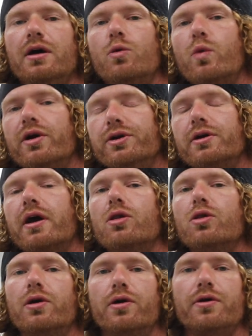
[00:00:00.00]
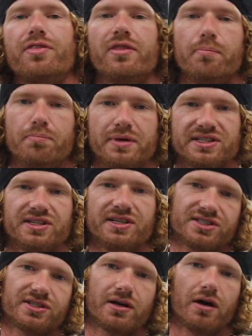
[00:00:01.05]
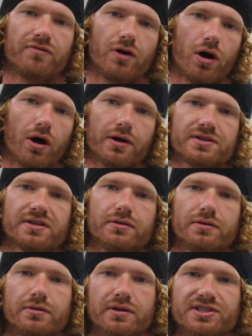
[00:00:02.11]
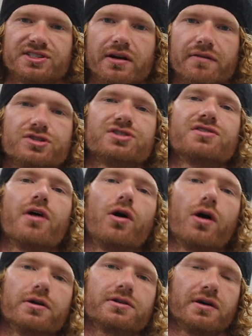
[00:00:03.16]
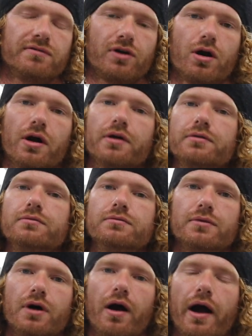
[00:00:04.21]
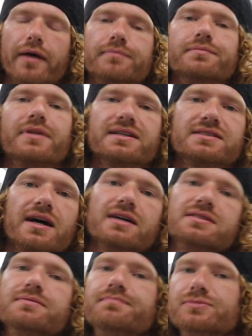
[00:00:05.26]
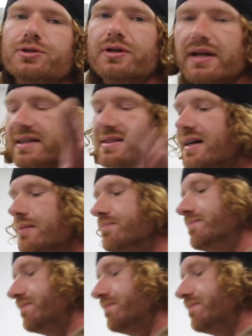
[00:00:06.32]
where you're going to learn the business of art instead of just the art of art. All right, thanks guys. Tune in next time.